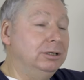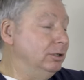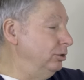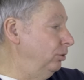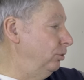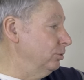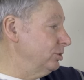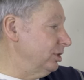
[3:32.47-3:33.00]

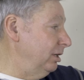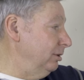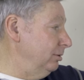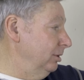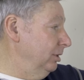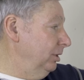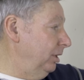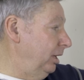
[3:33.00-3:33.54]
And also
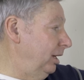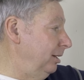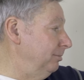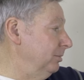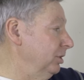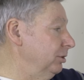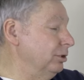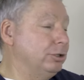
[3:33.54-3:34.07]

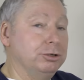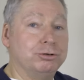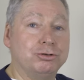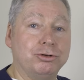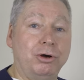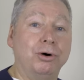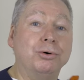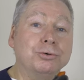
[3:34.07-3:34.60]
um, the
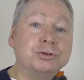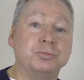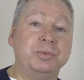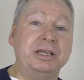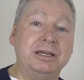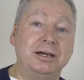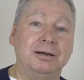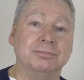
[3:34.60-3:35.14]
controls
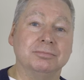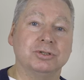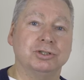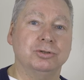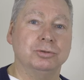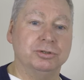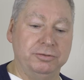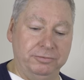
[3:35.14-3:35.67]
become
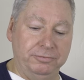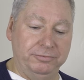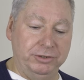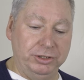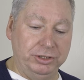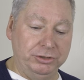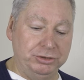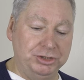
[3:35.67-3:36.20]
sort of uh,